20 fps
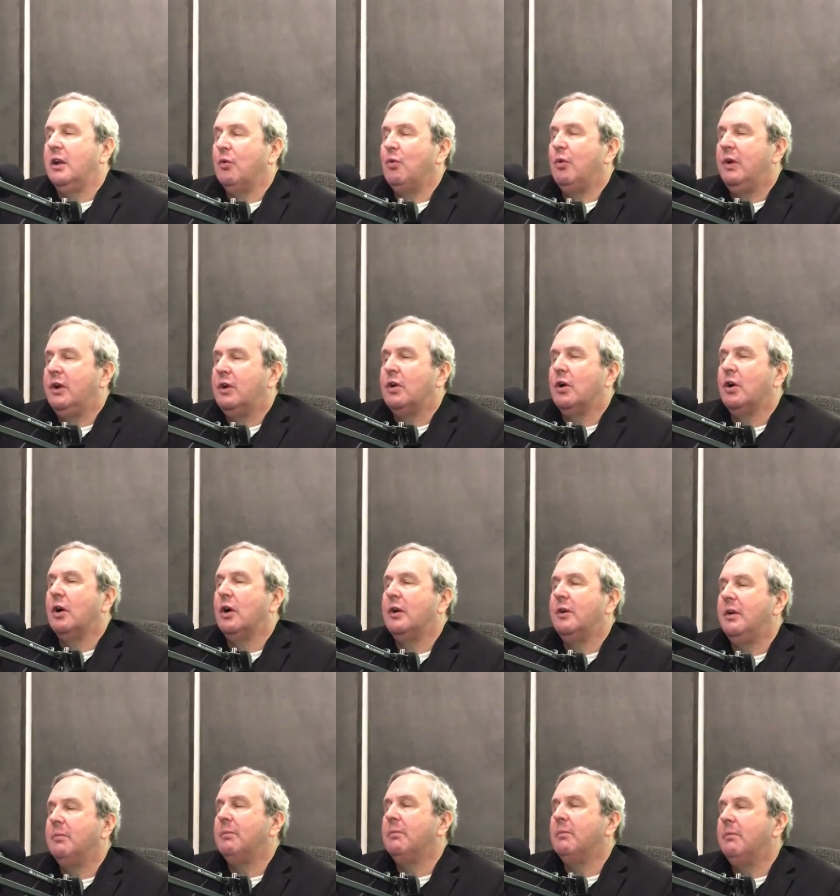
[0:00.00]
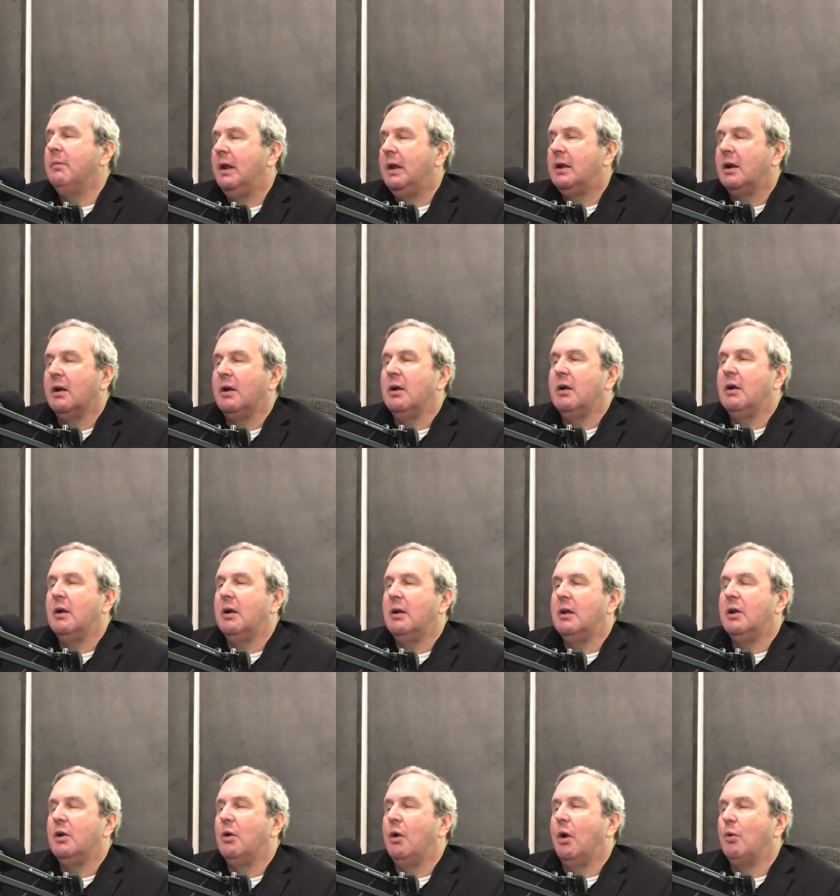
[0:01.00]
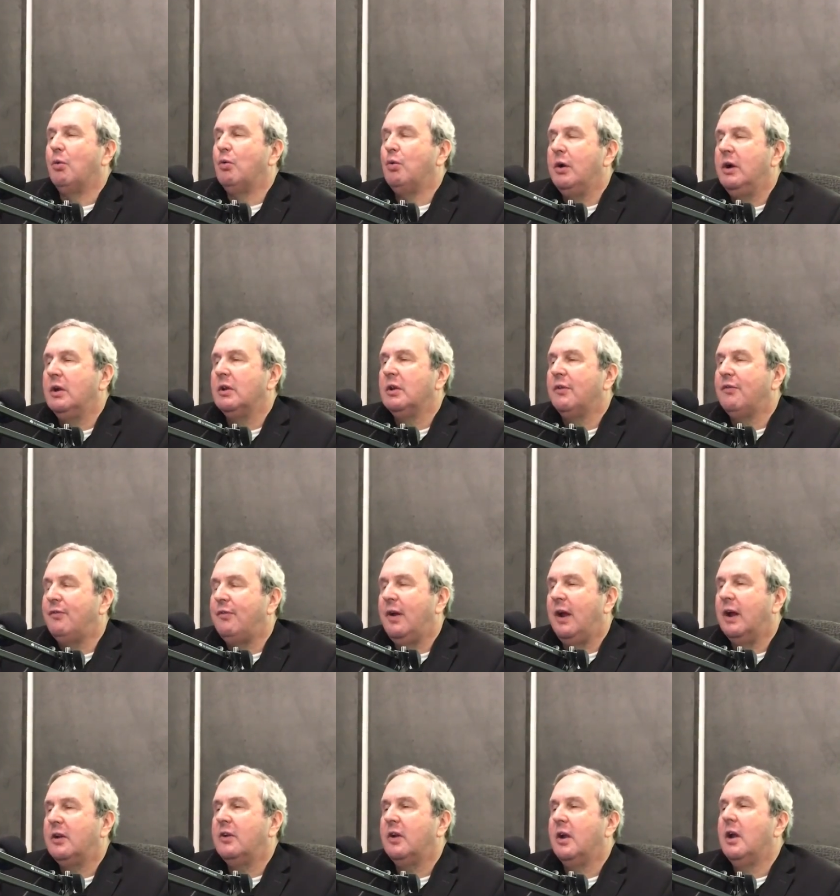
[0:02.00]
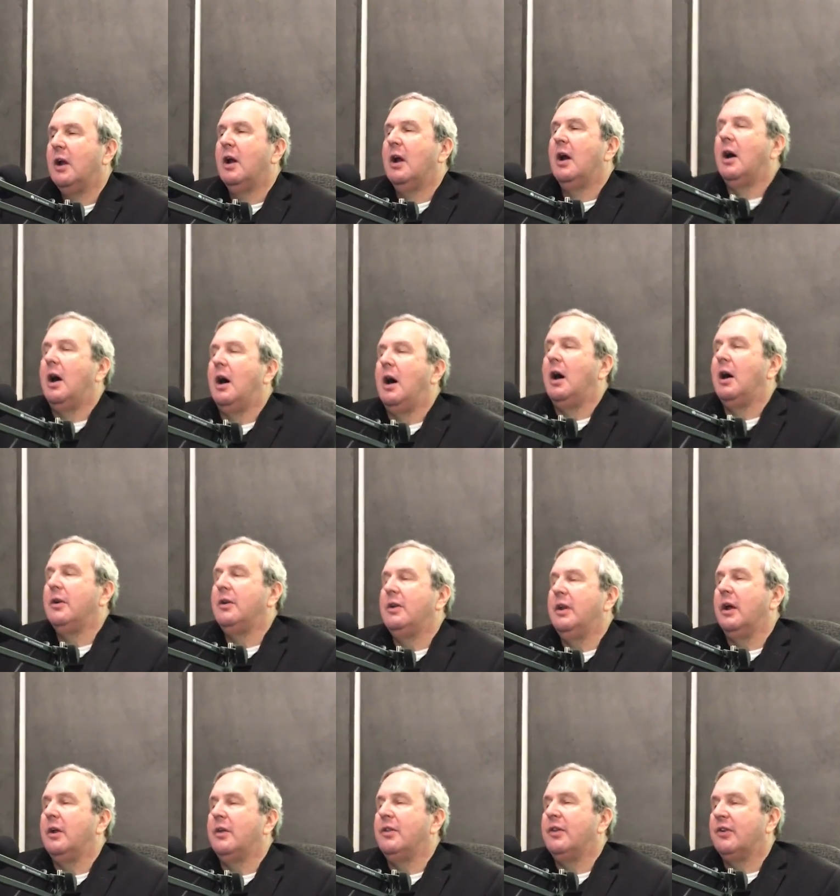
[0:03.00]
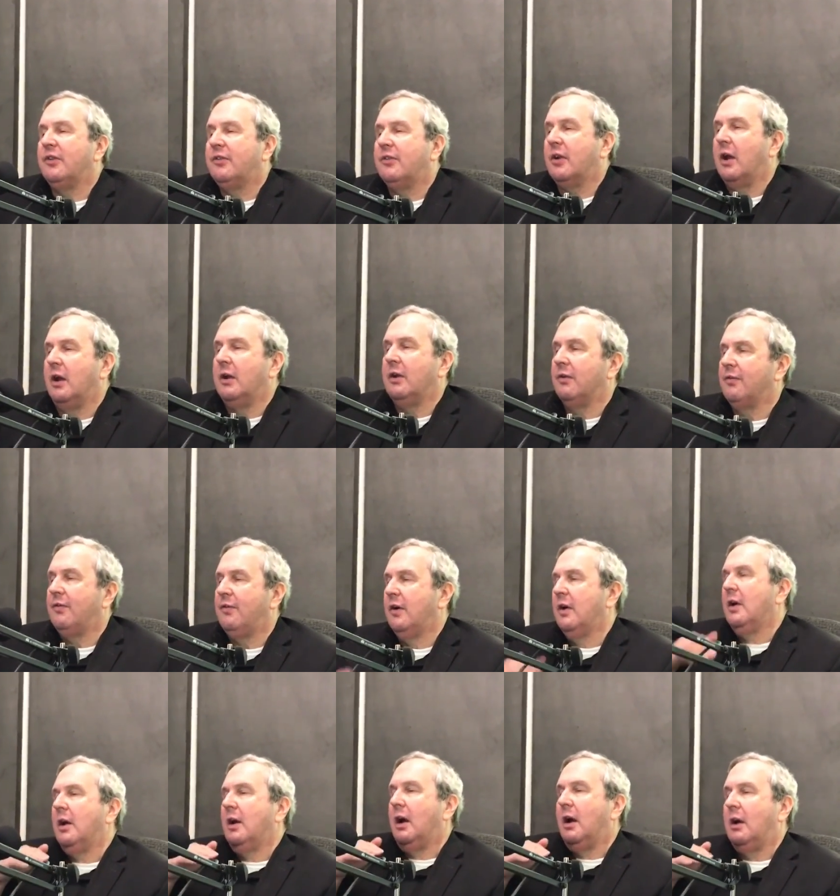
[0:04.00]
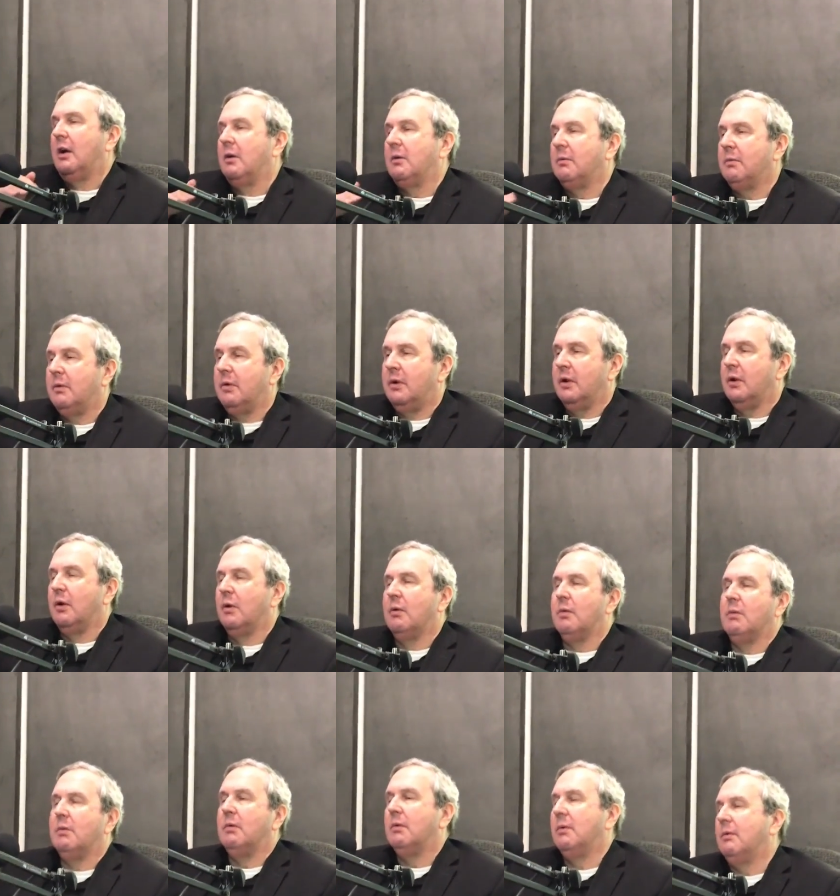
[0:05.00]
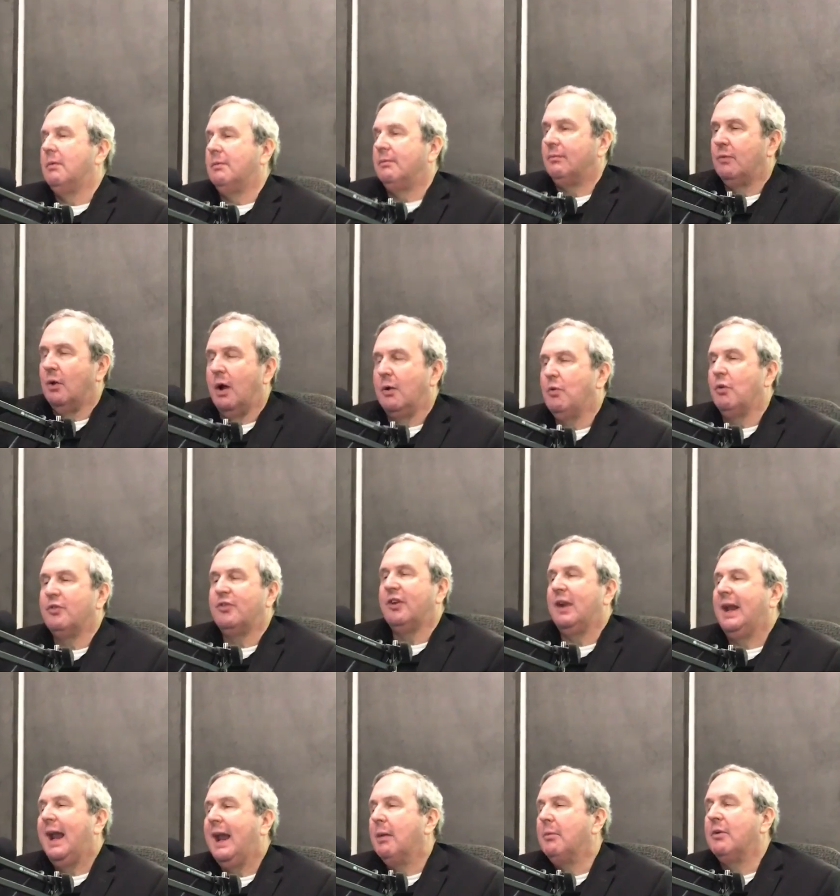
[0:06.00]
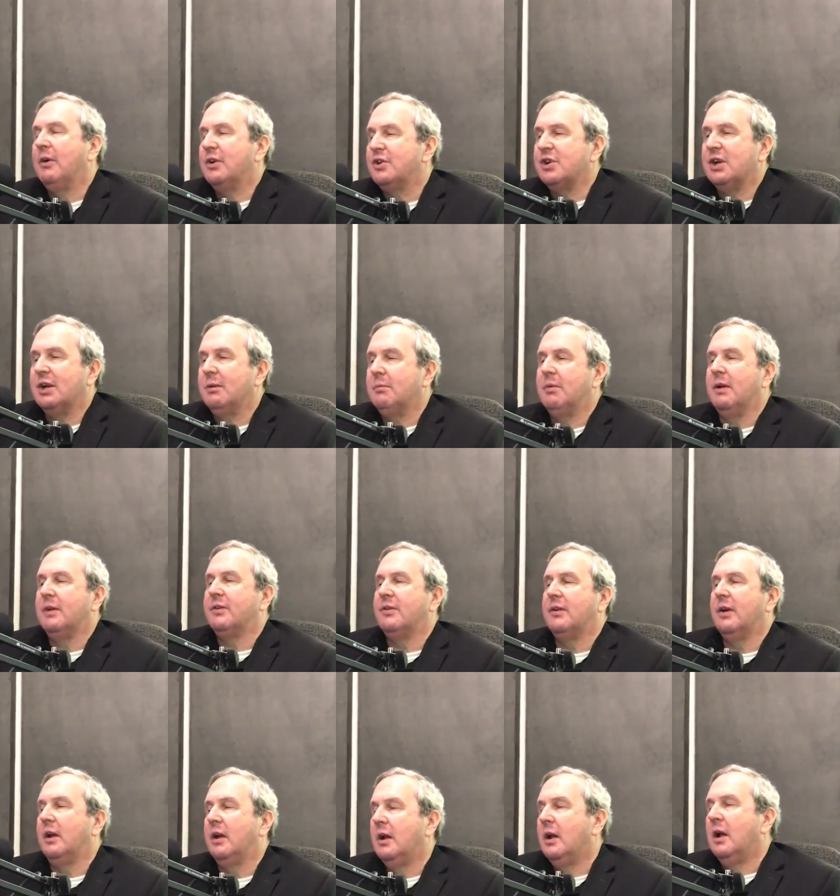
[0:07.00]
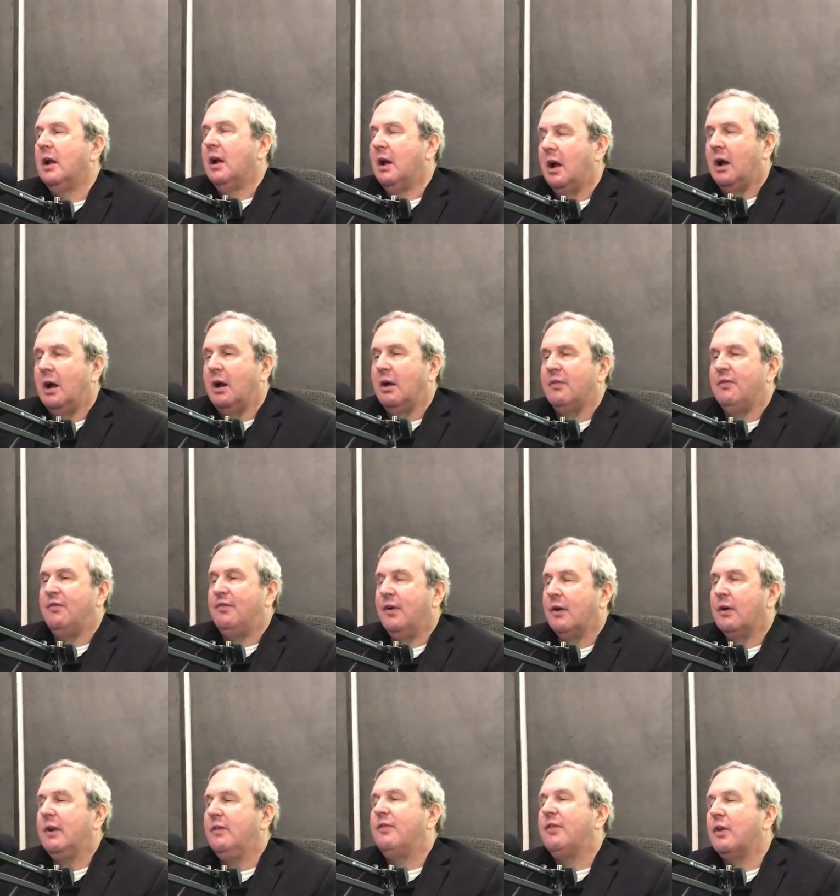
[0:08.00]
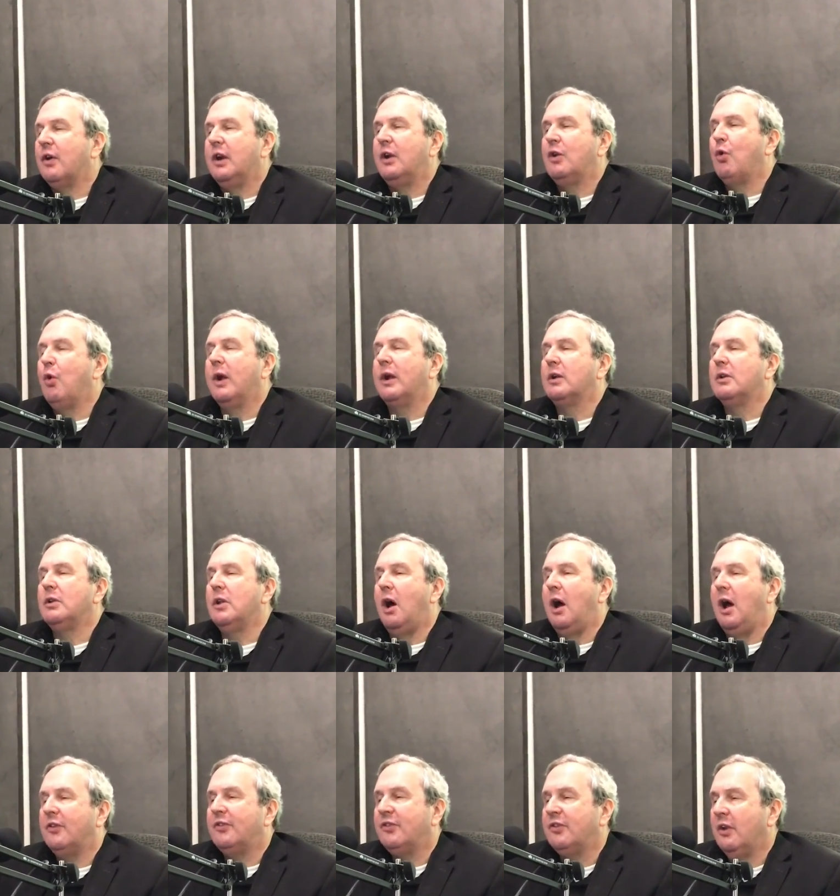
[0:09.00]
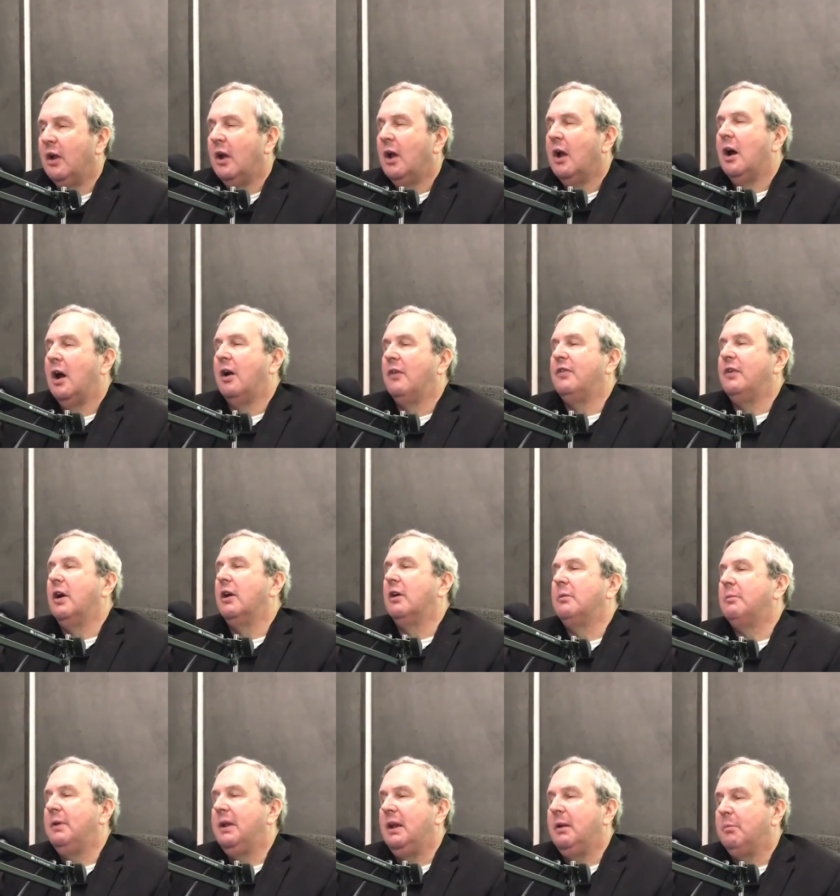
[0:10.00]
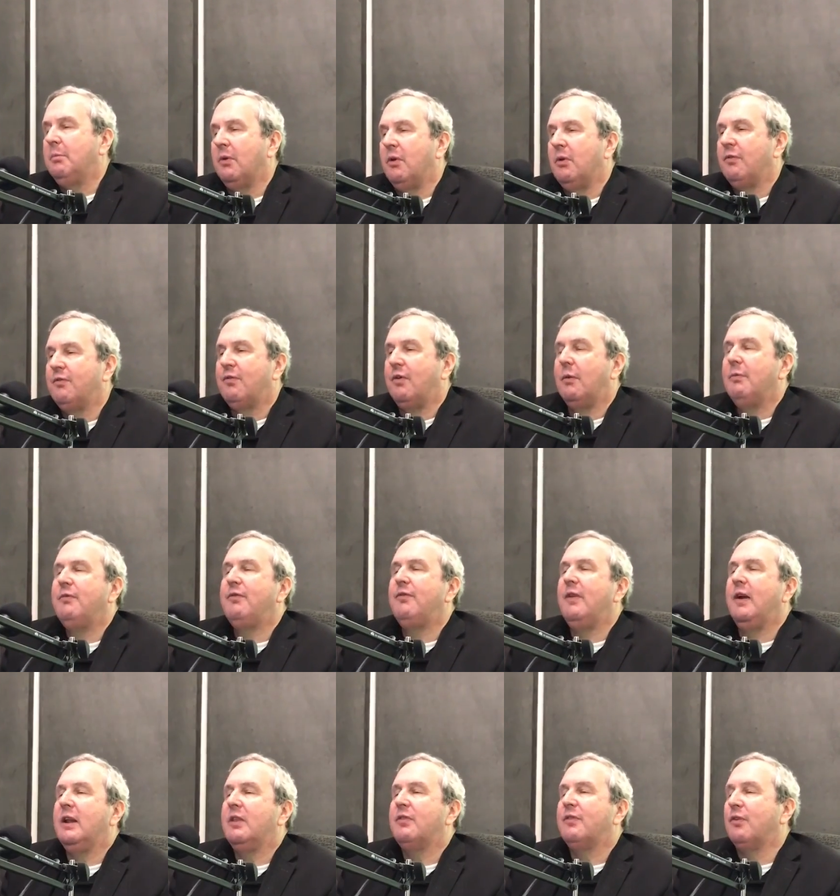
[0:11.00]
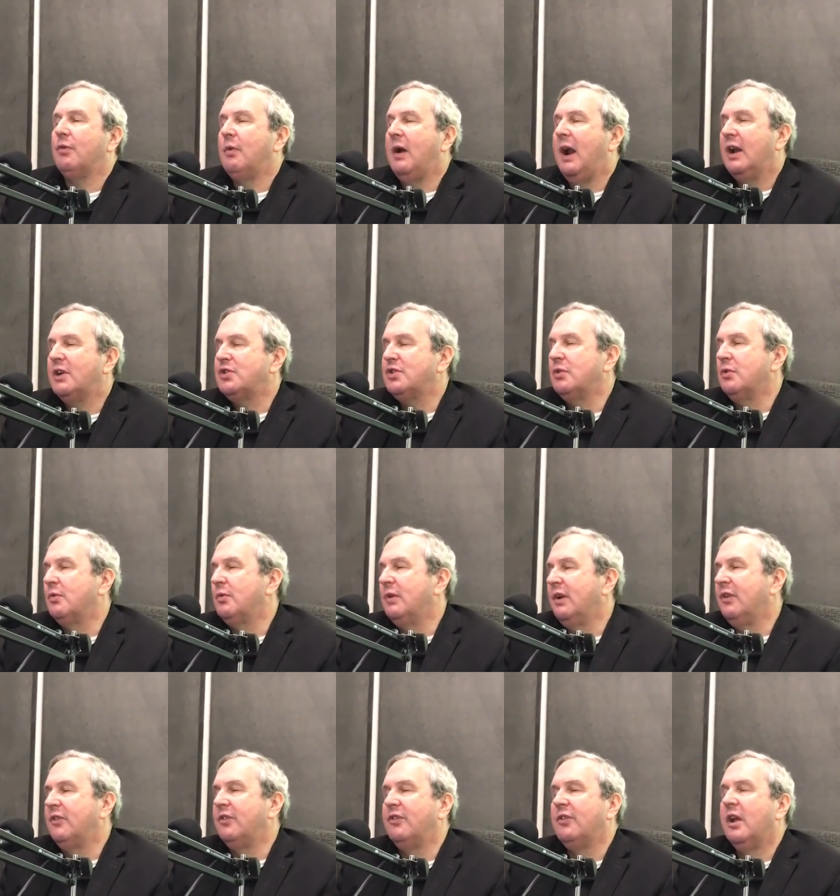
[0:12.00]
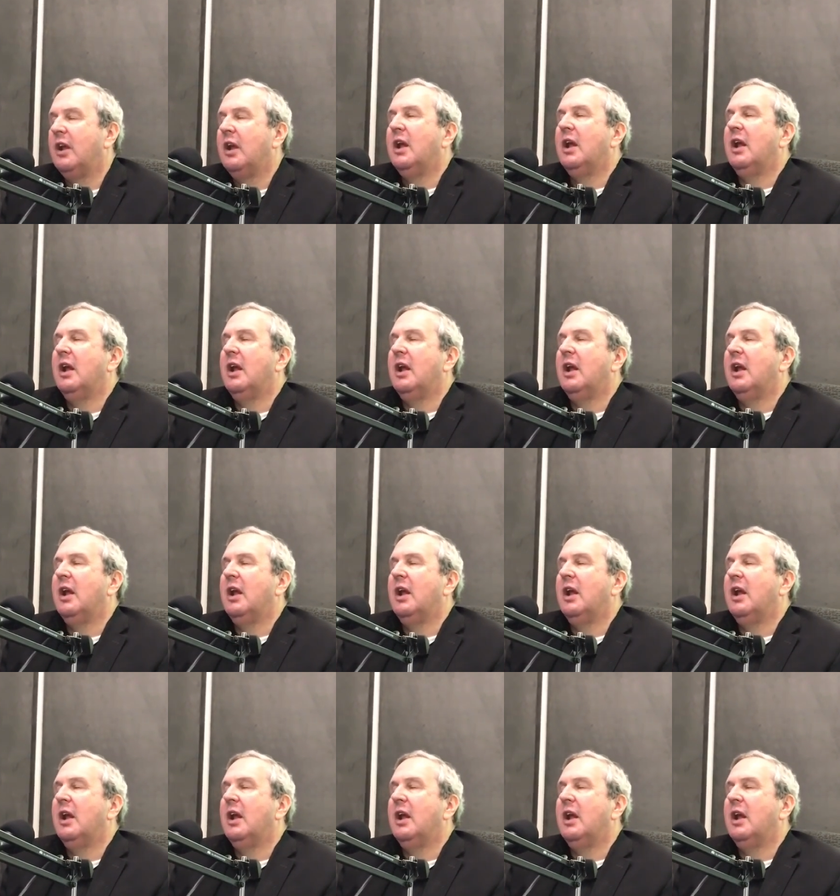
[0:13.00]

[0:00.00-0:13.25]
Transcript: we could make a real effect on this kind of, I won't say hemorrhaging, but very, very quick loss of young people from faith for rational reasons,